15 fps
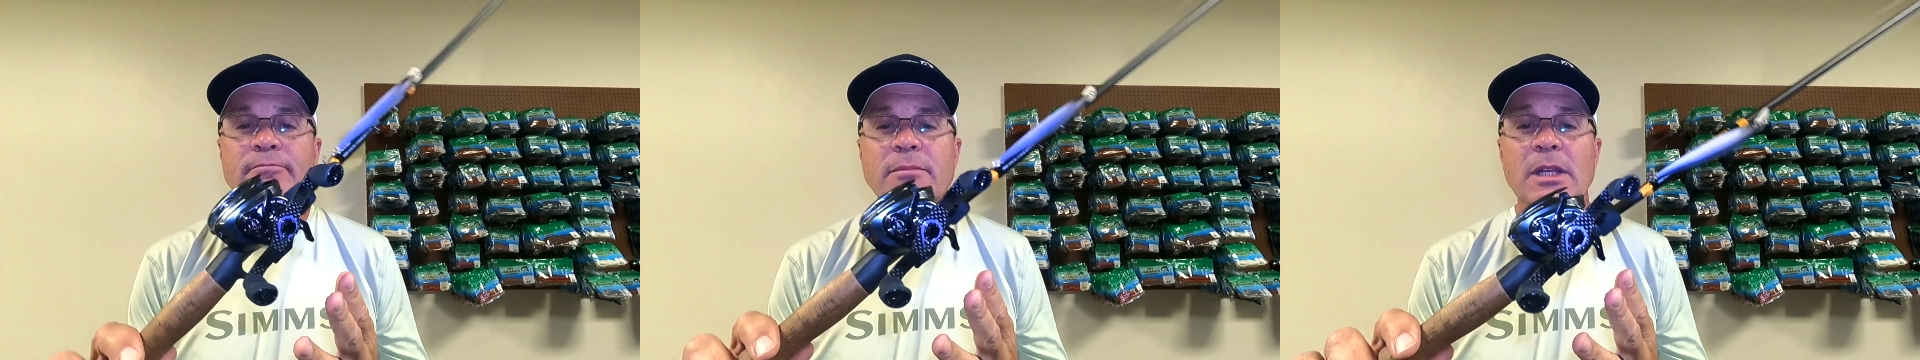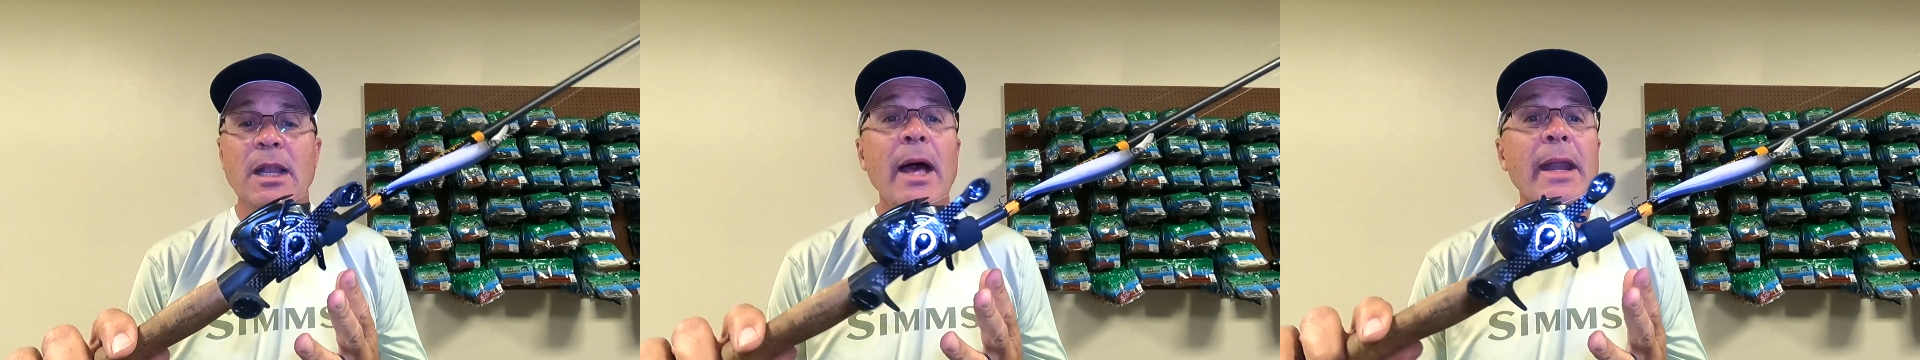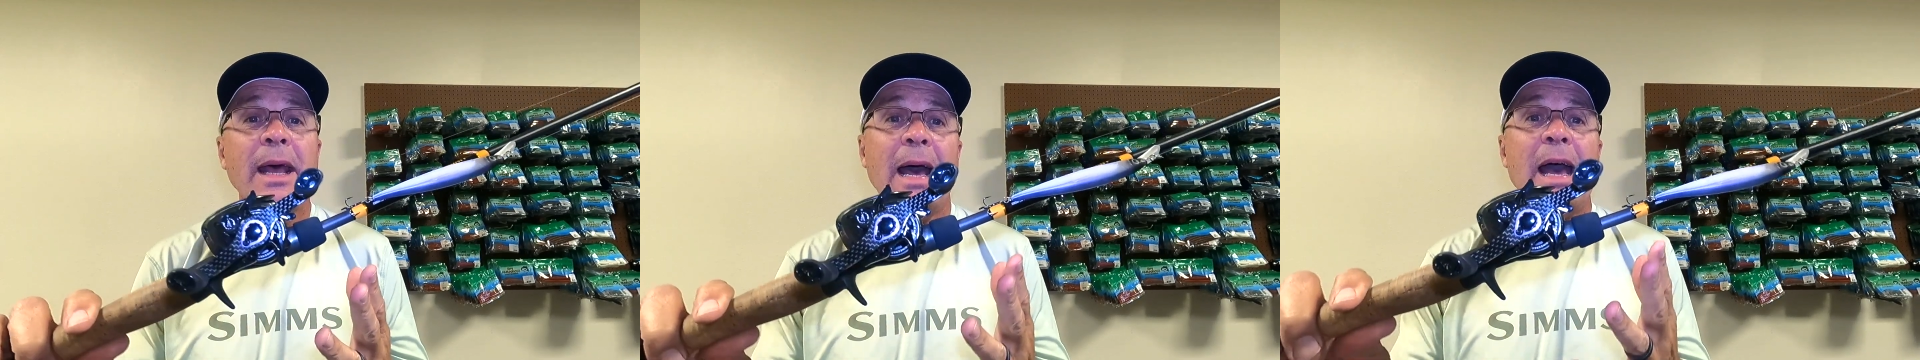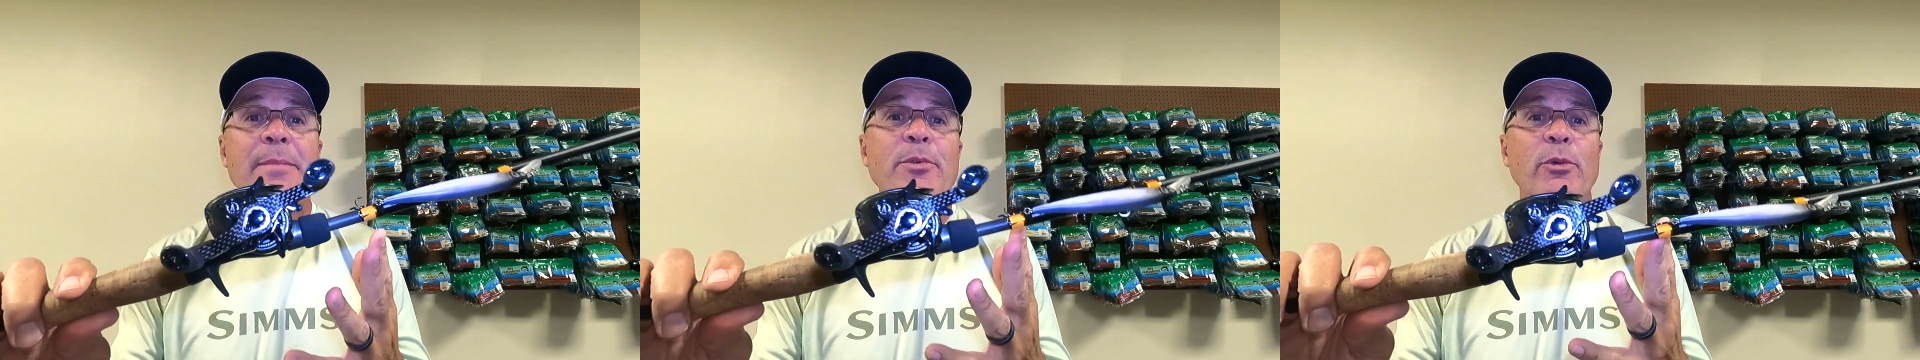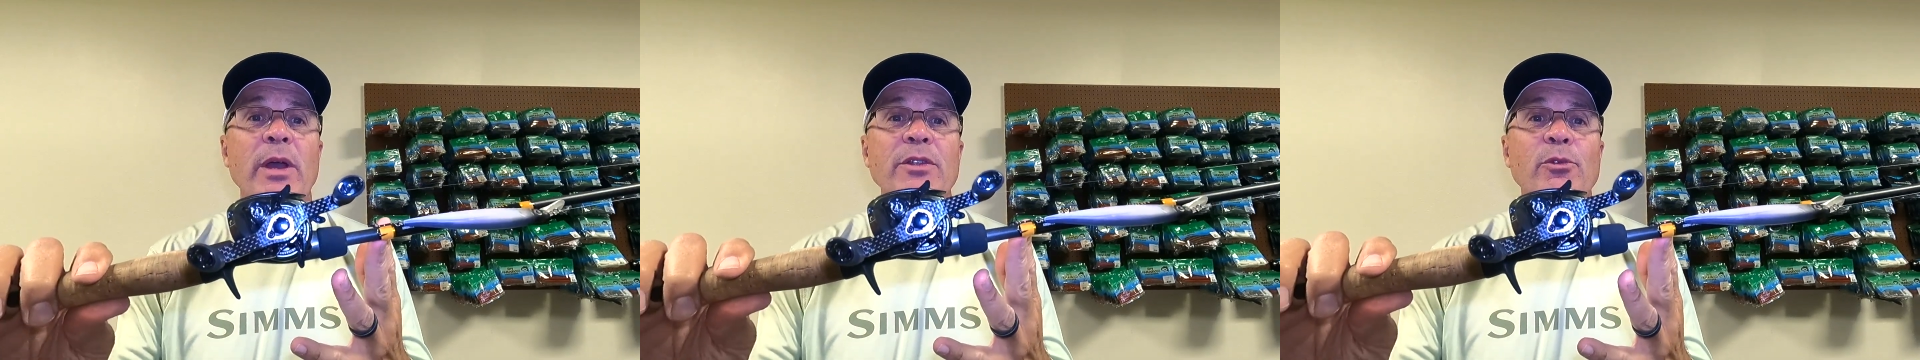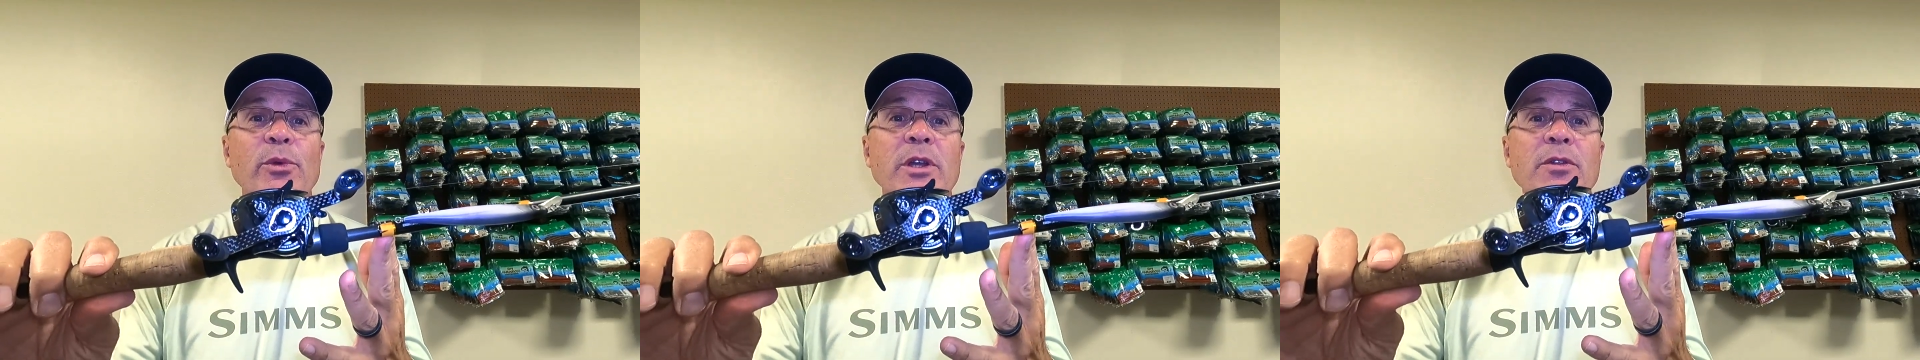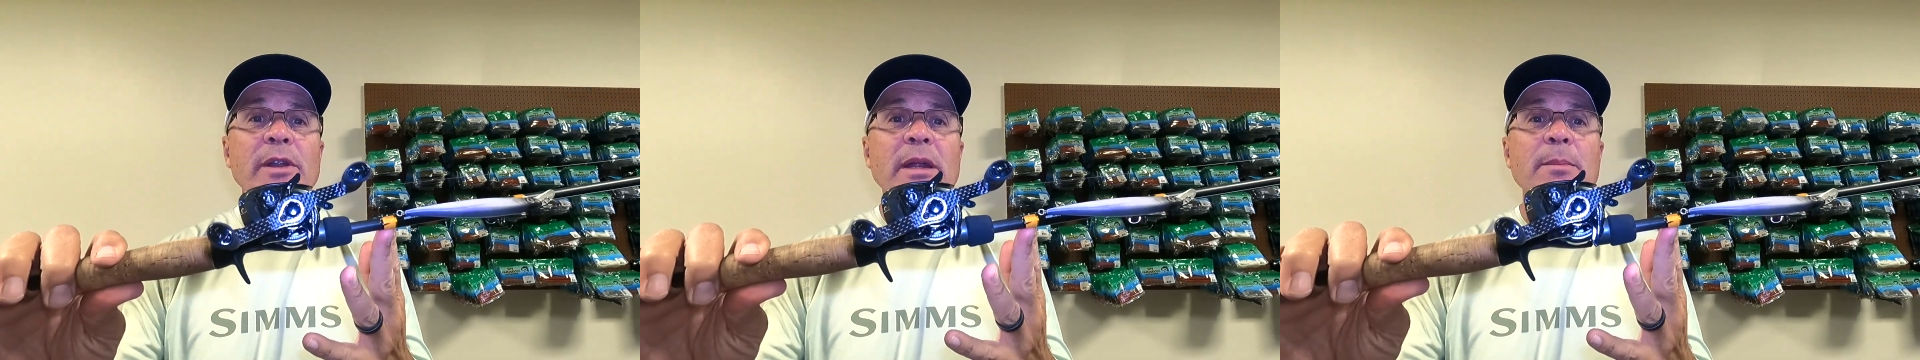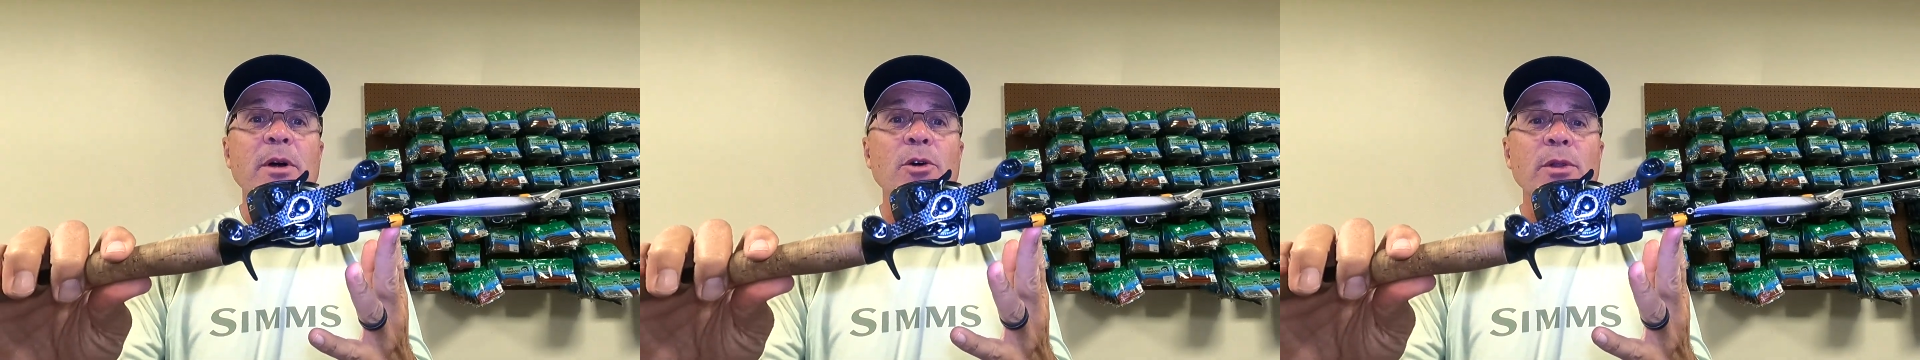lot of hype around the reel that
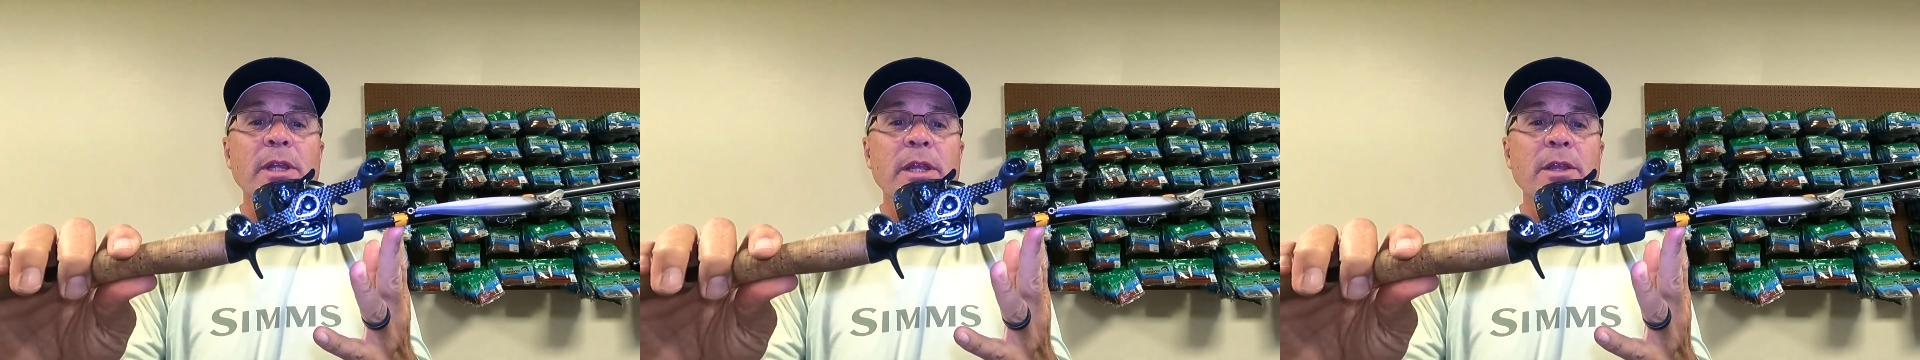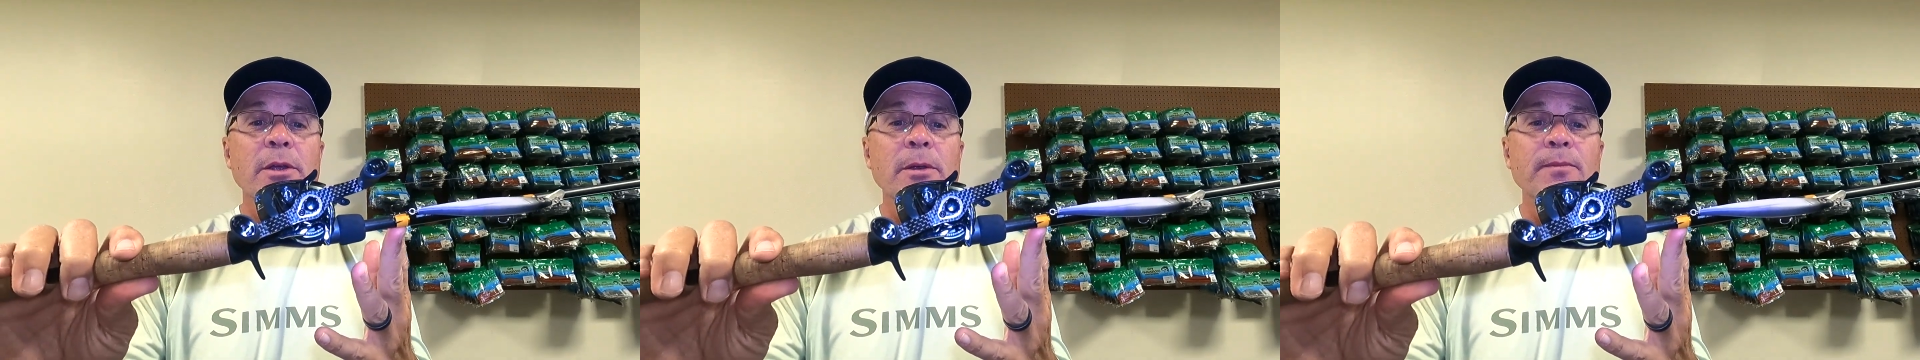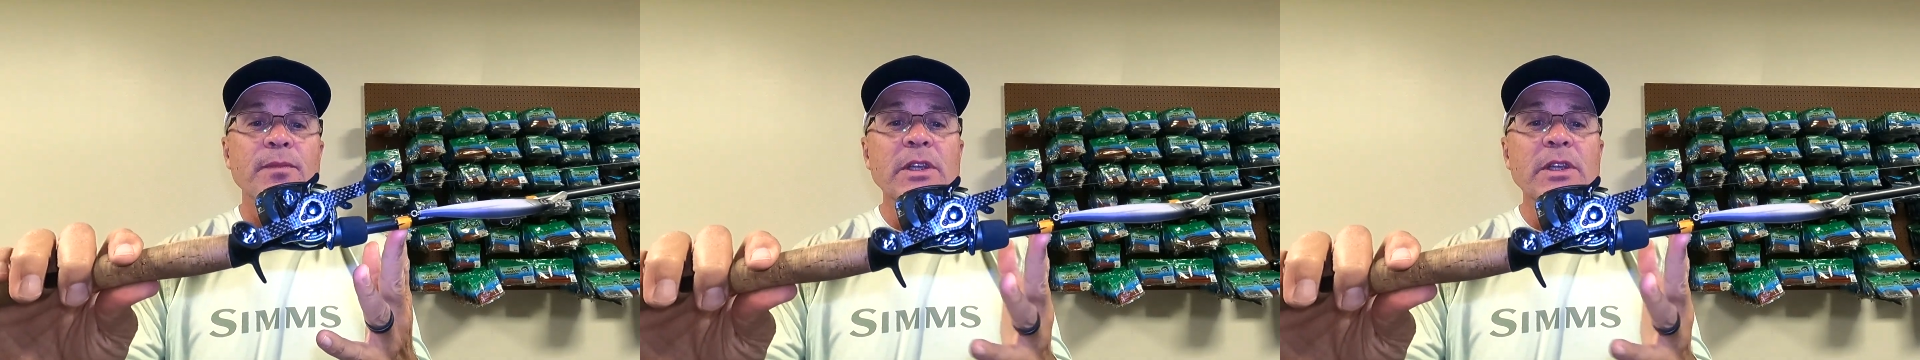I'm holding here.